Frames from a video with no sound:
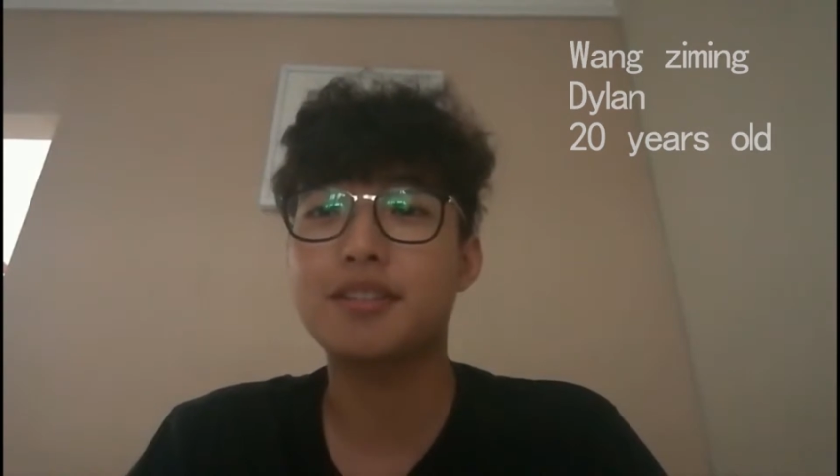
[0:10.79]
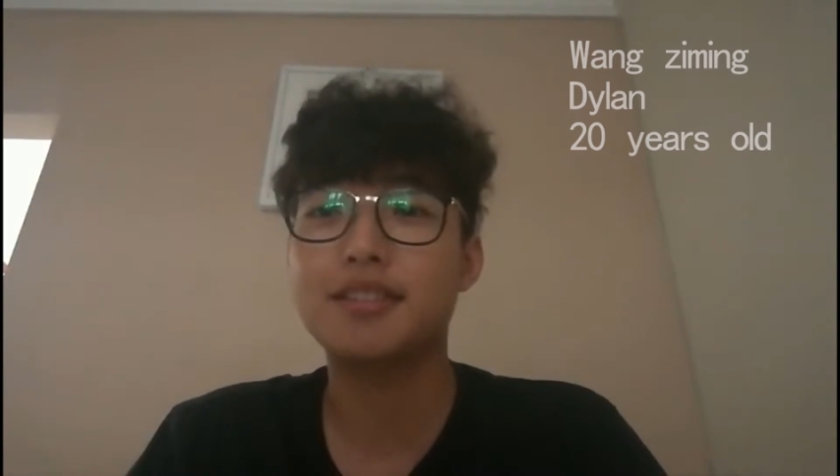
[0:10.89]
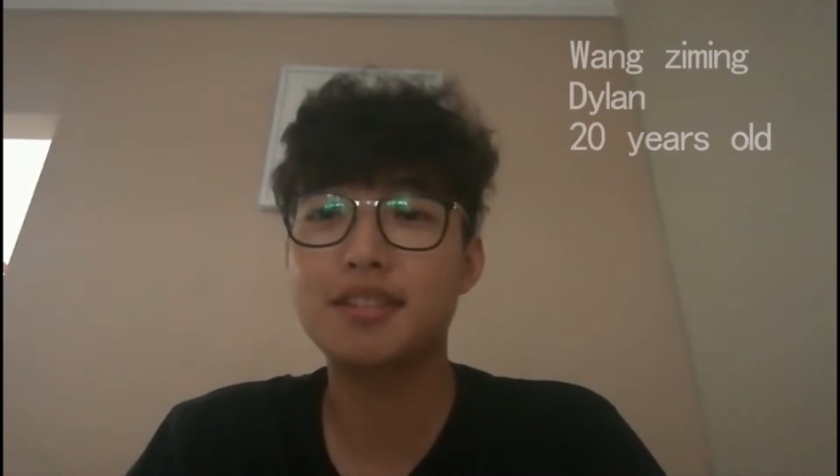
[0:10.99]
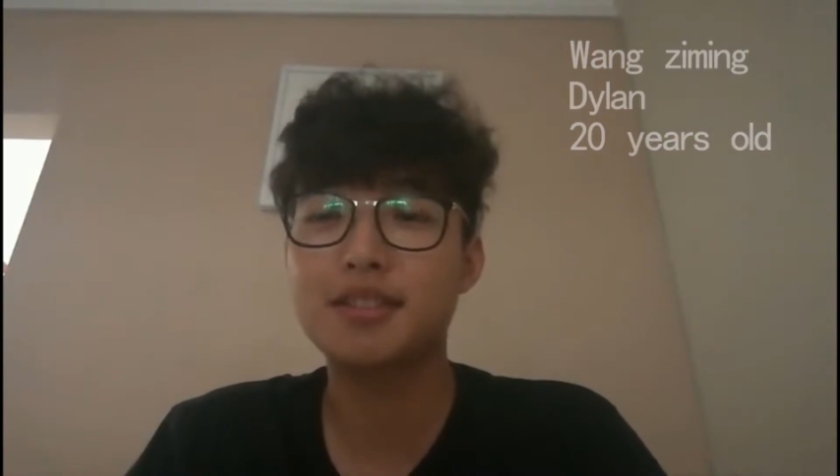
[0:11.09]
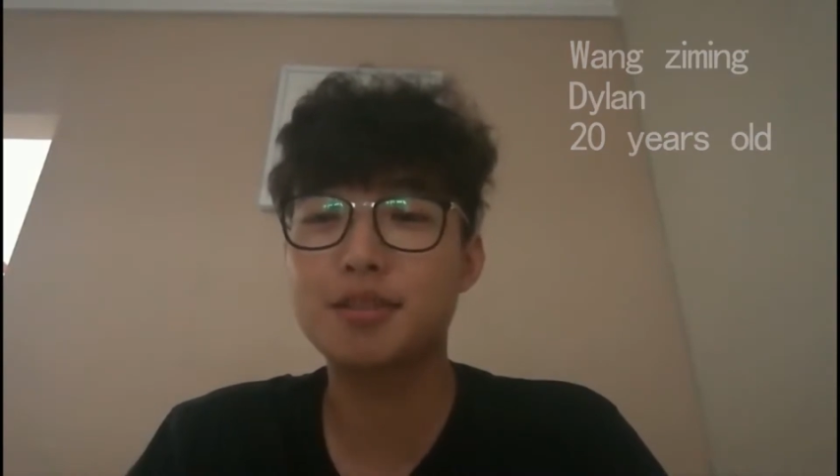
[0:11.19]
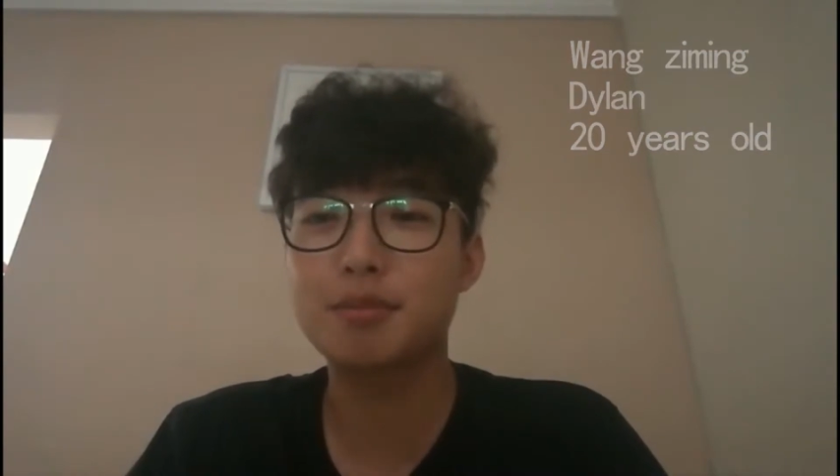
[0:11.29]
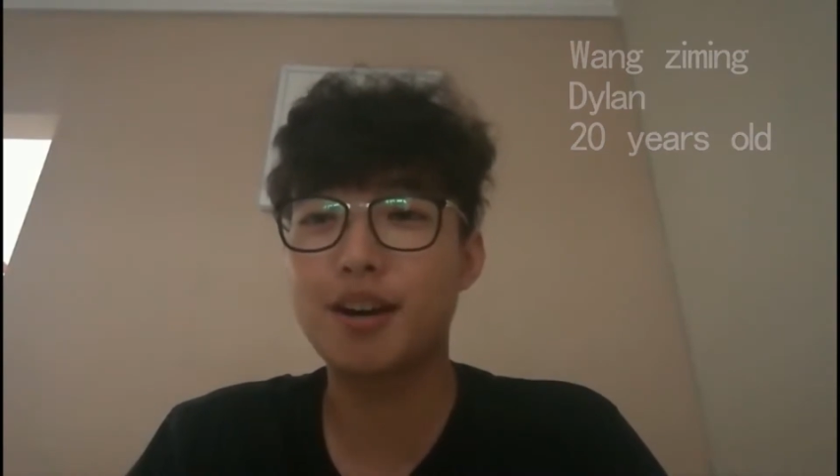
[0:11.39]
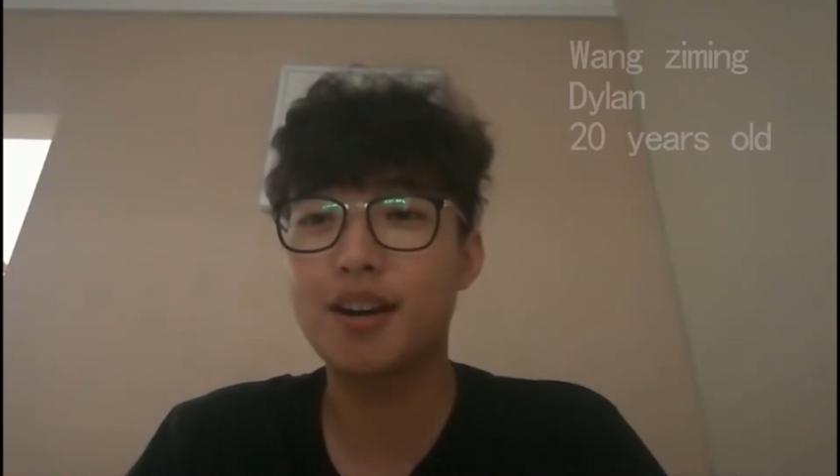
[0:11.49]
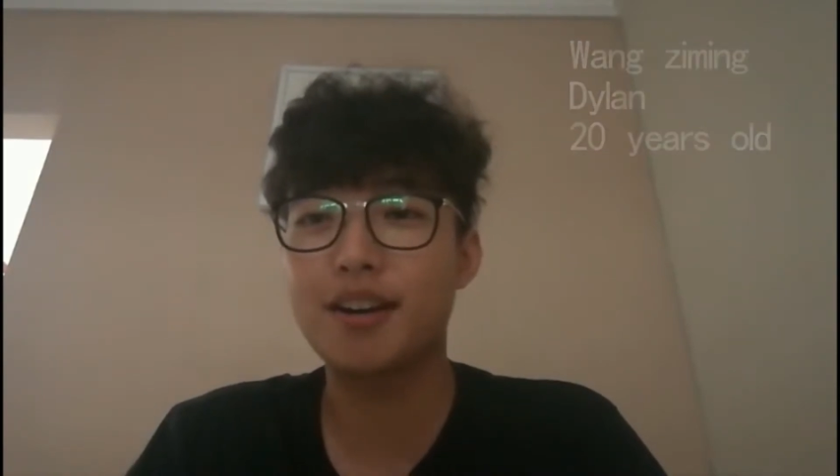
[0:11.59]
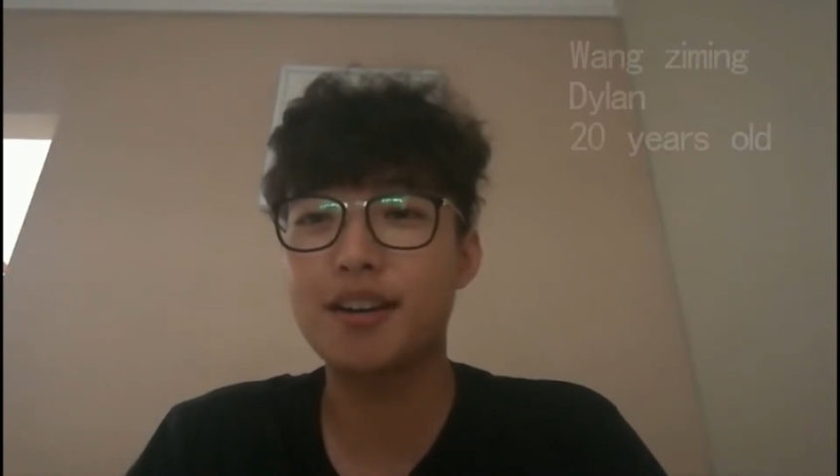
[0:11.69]
This is
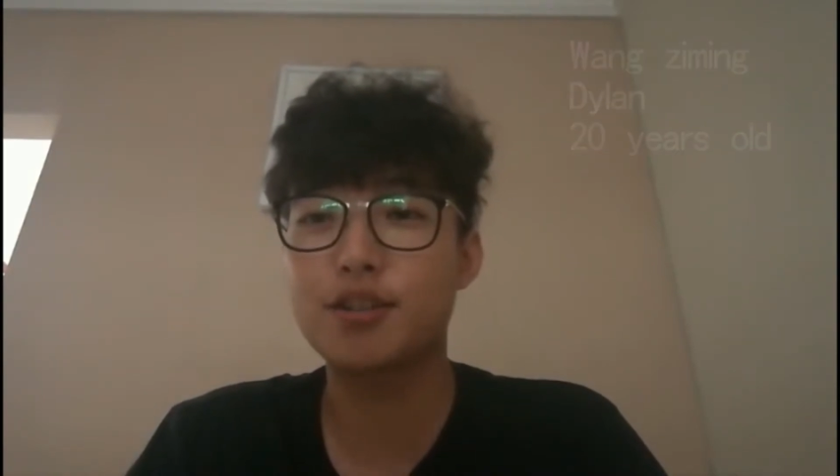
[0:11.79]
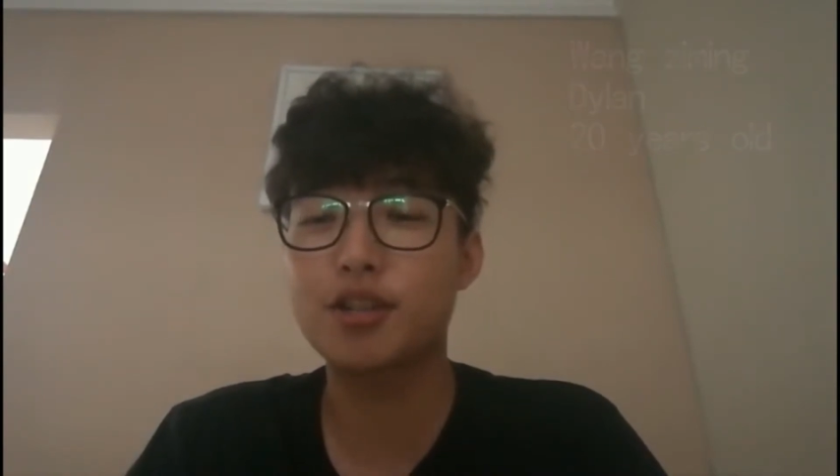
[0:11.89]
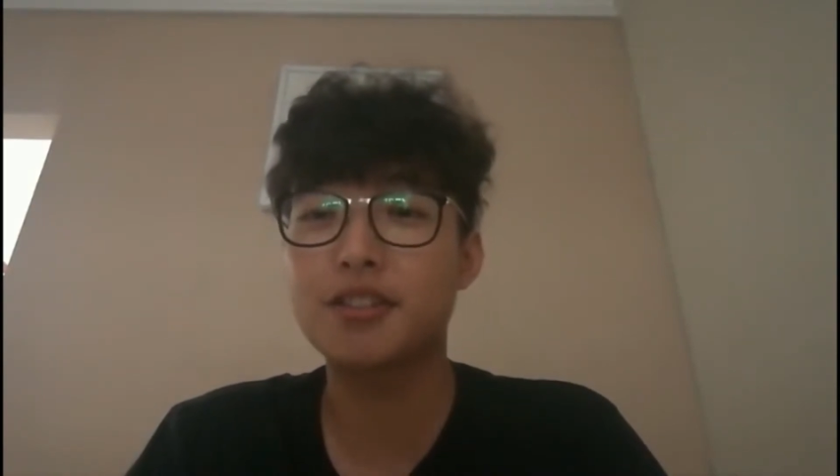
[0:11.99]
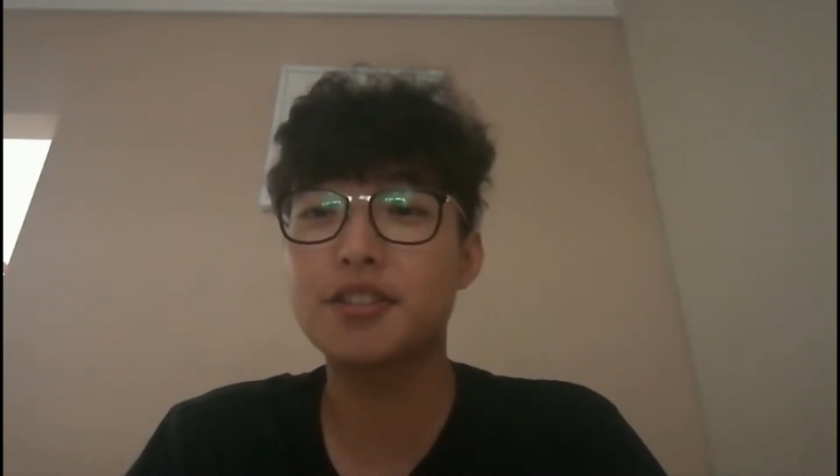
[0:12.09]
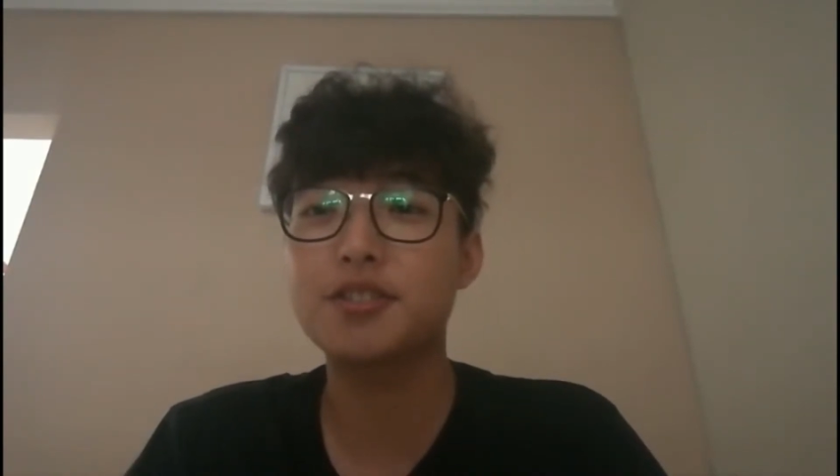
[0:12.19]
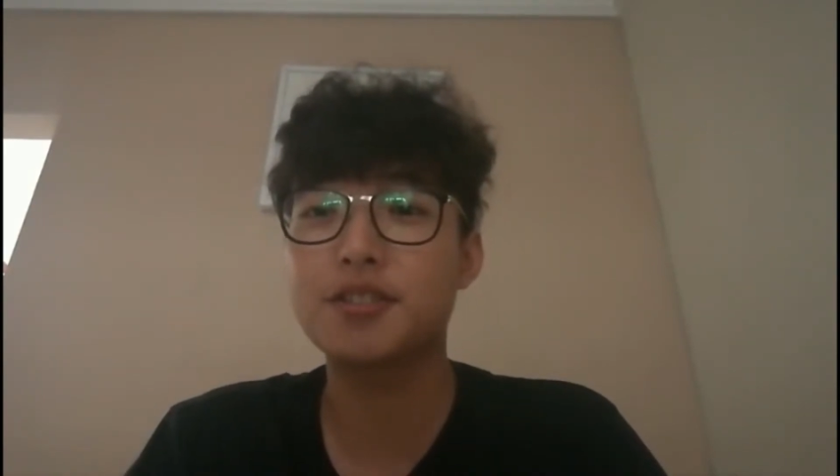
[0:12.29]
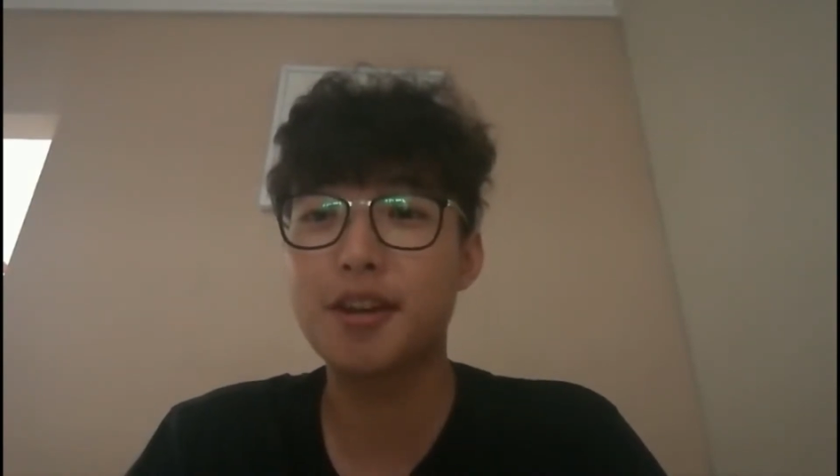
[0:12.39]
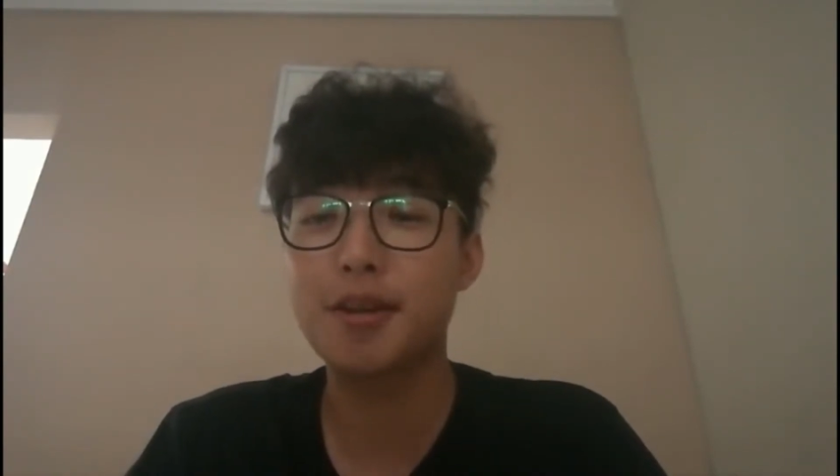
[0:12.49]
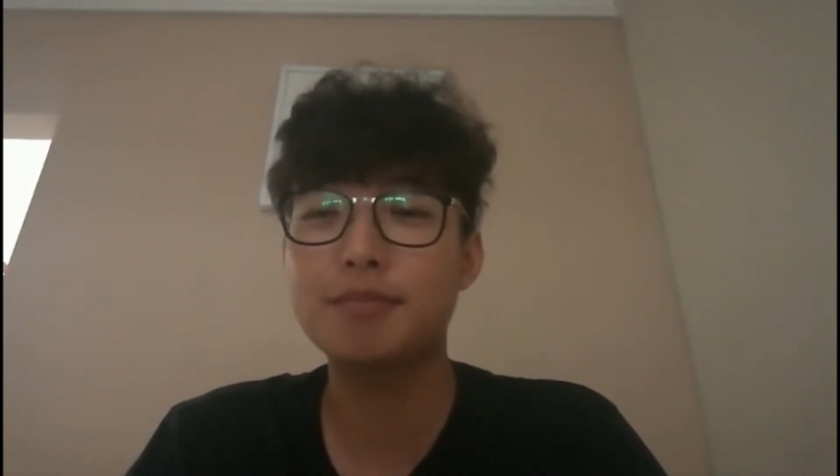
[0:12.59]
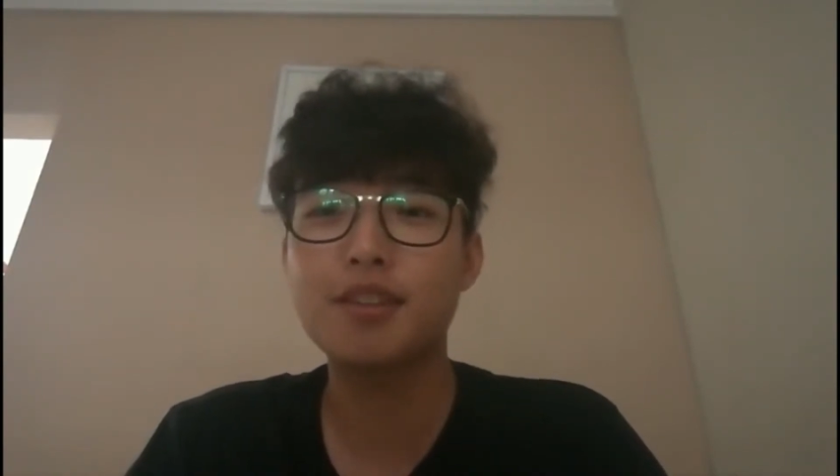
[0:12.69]
my Chinese
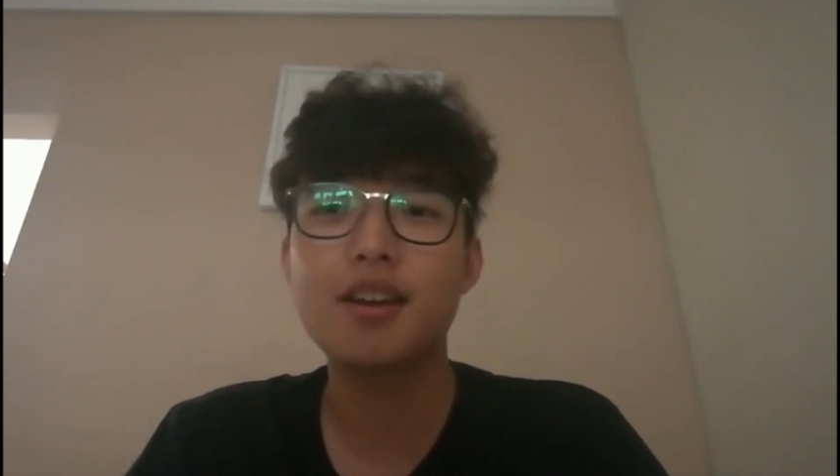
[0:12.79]
name,